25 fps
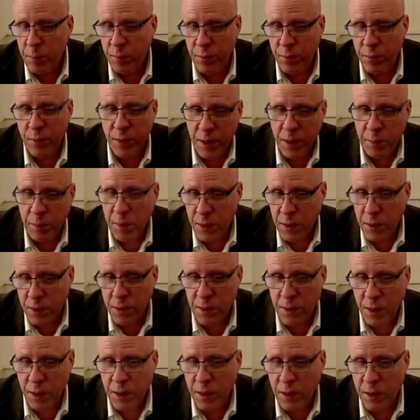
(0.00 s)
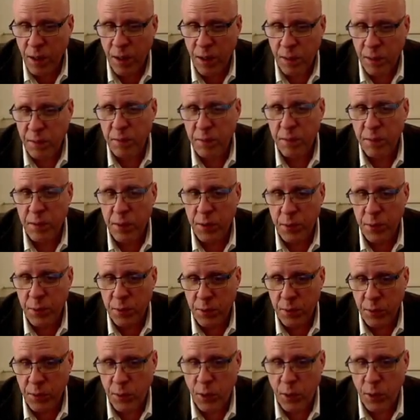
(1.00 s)
pretty much enough to
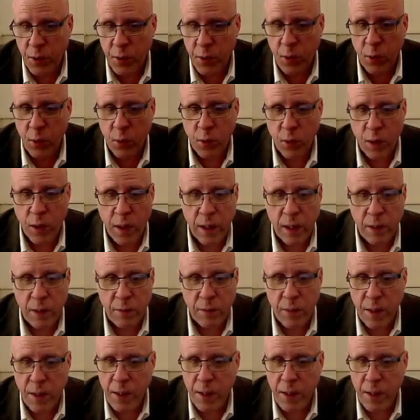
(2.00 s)
draw the whole graph.